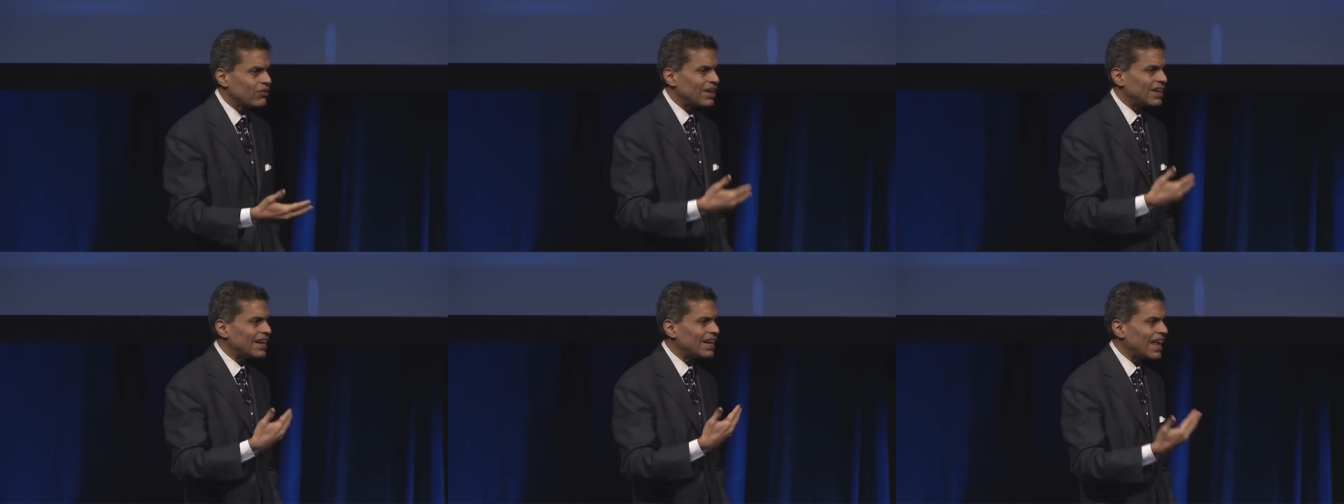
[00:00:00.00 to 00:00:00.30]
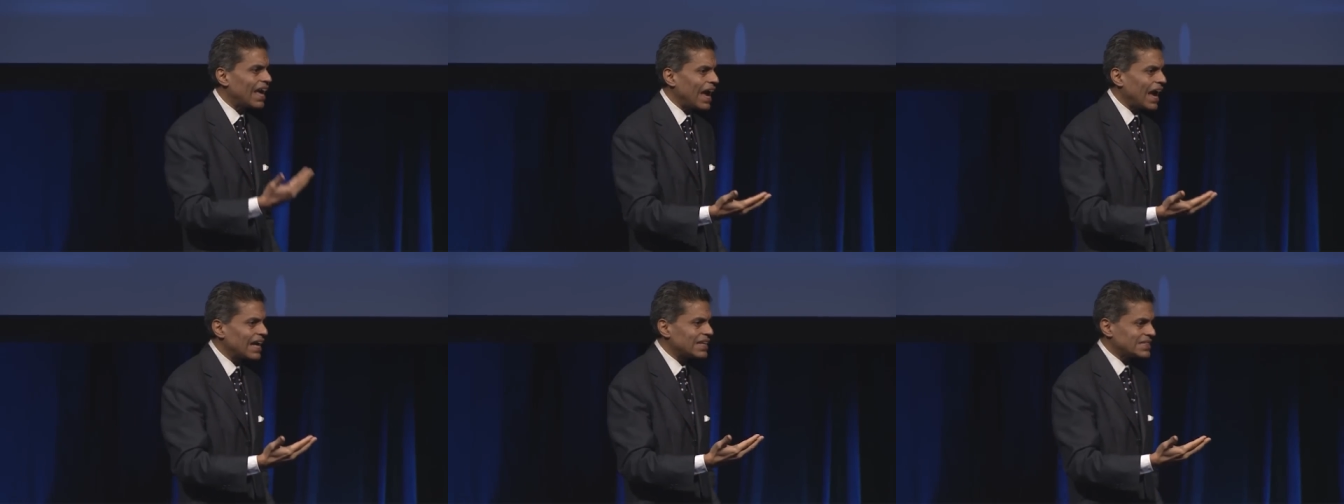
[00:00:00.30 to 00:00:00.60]
and
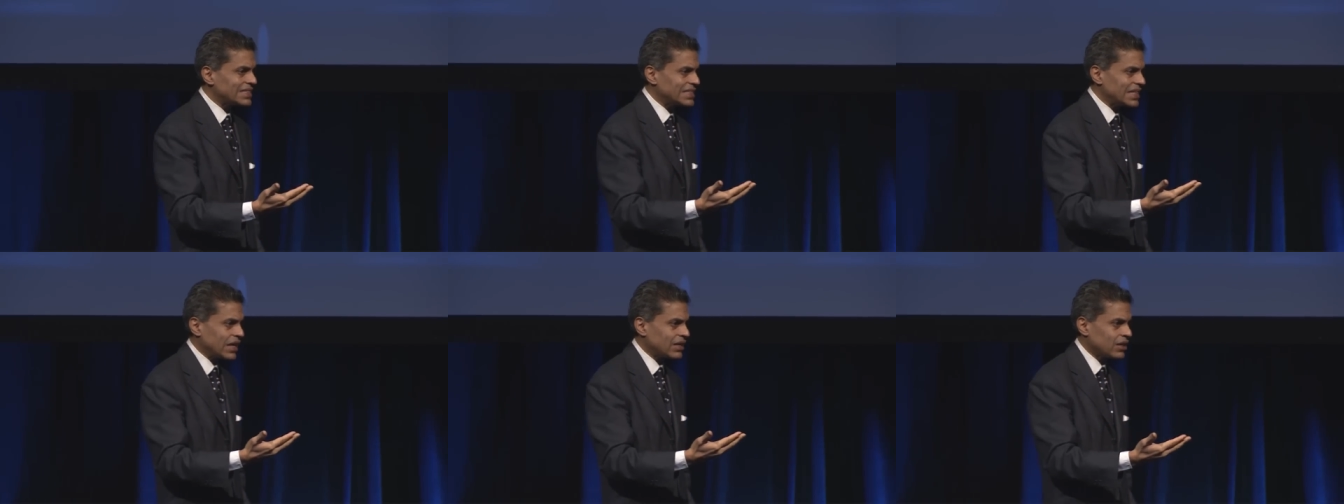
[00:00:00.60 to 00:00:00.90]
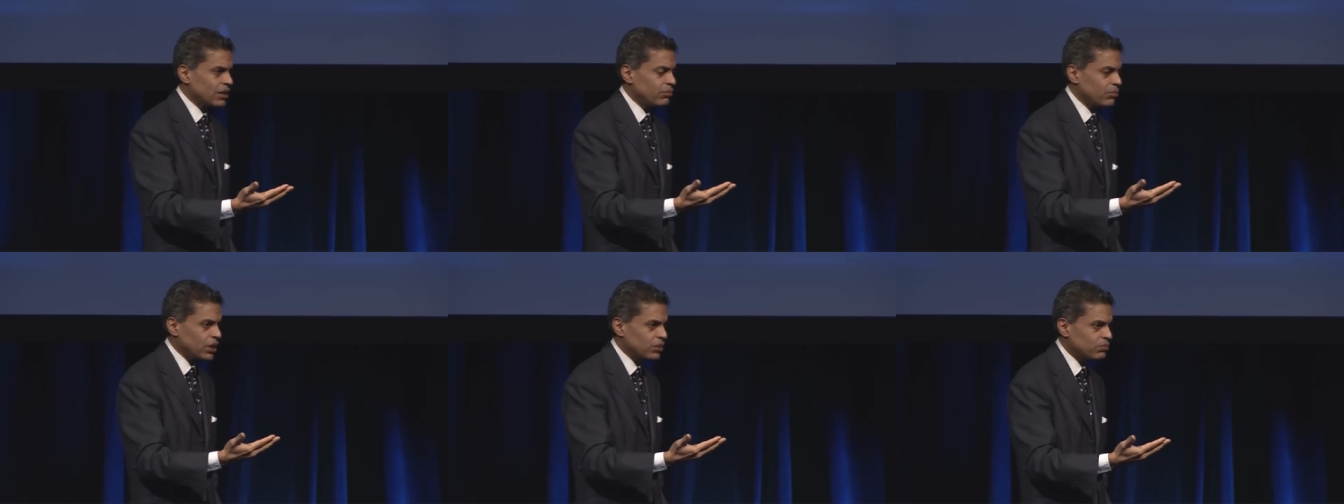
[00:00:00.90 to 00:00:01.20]
enhance that
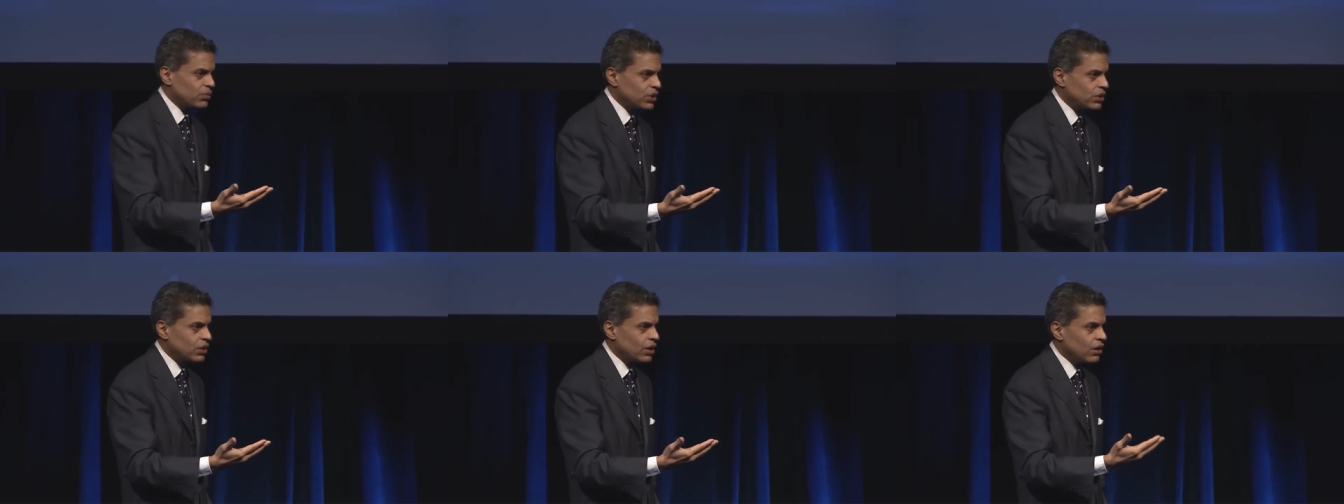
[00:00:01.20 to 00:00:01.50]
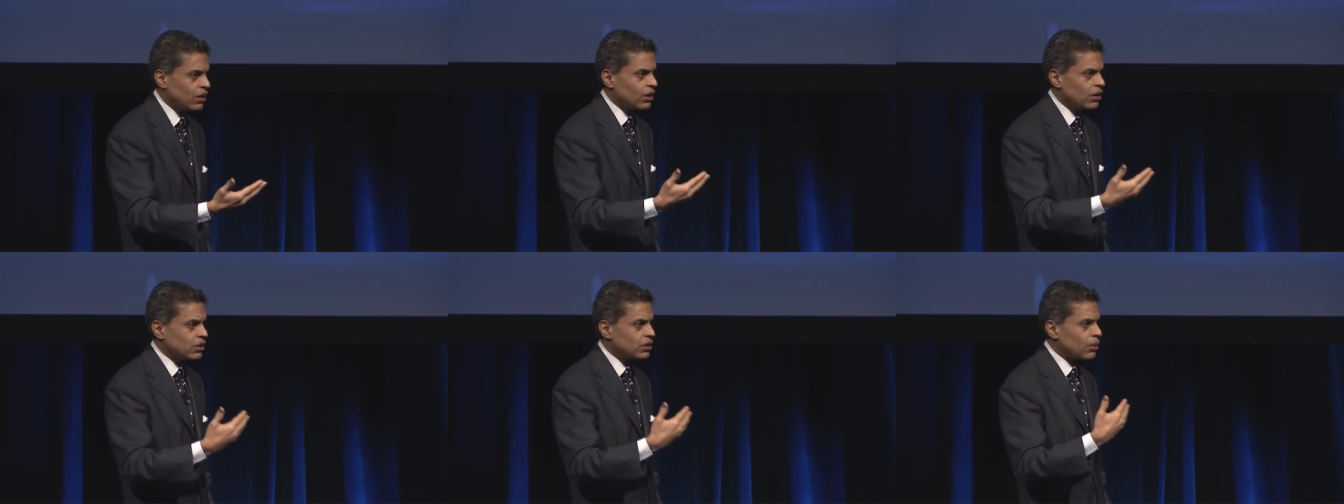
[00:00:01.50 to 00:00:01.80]
commitment
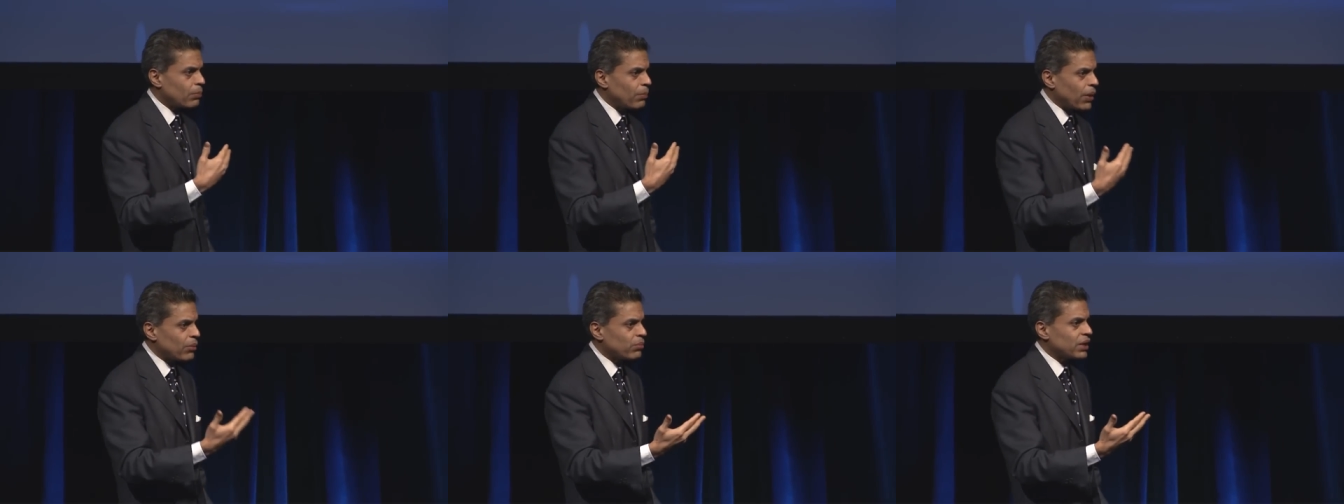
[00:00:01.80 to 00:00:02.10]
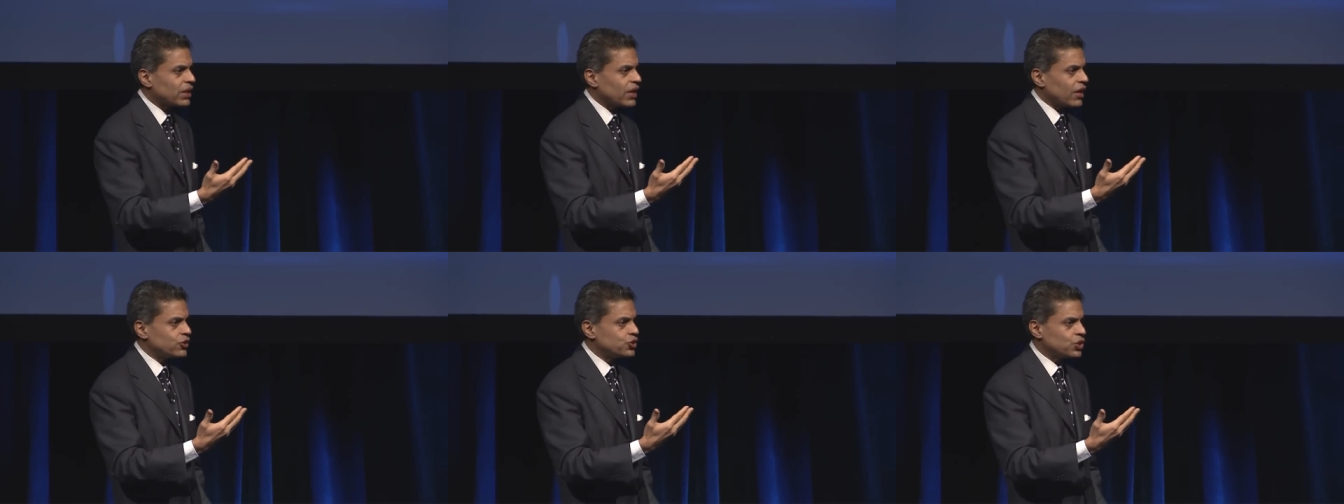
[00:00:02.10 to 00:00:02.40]
to
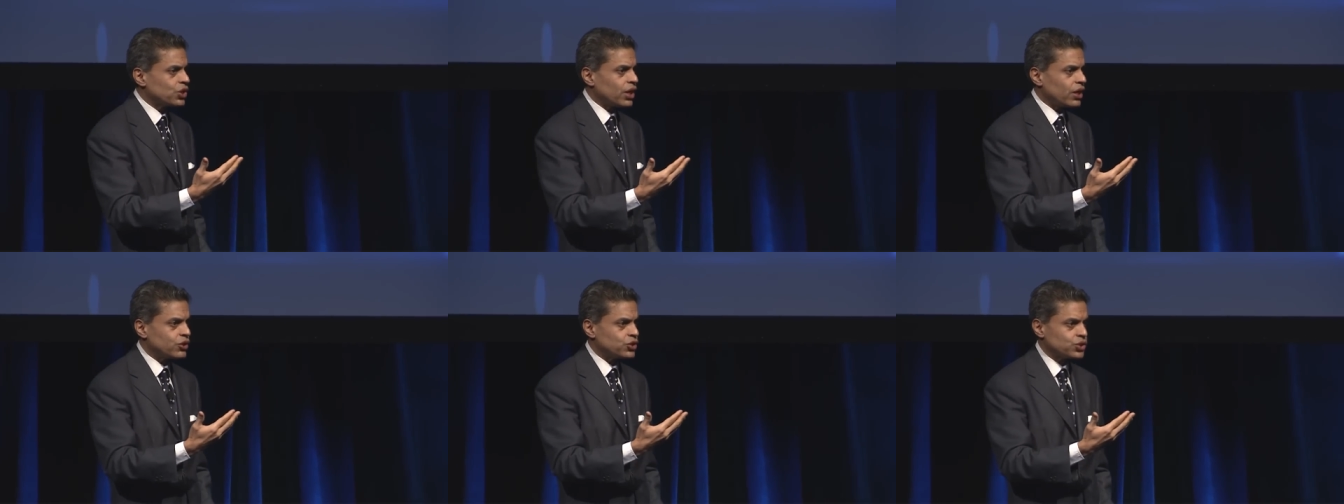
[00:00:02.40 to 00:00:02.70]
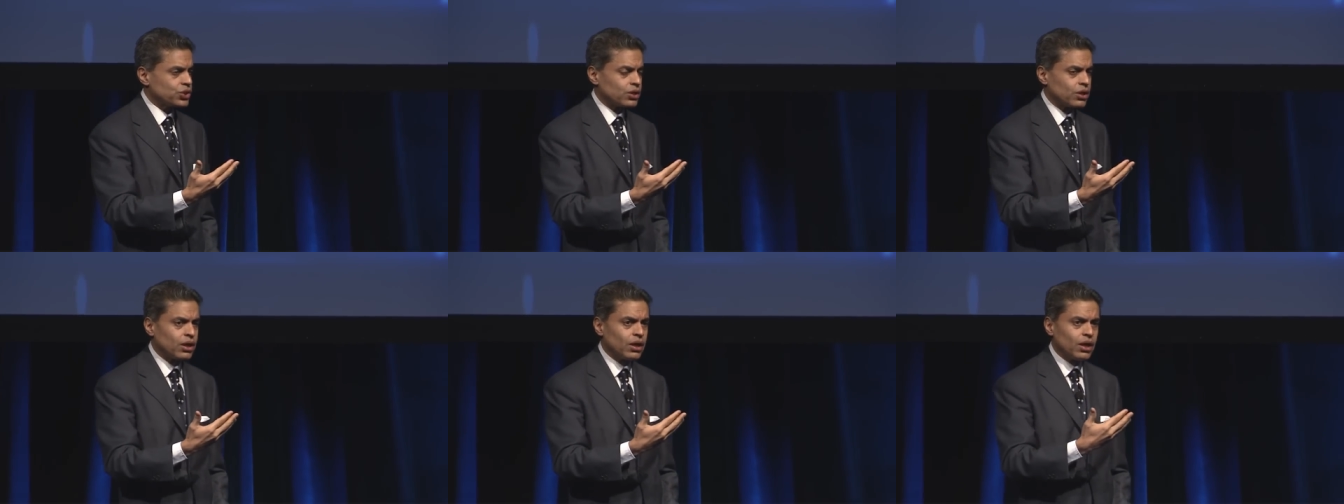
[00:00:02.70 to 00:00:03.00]
public education,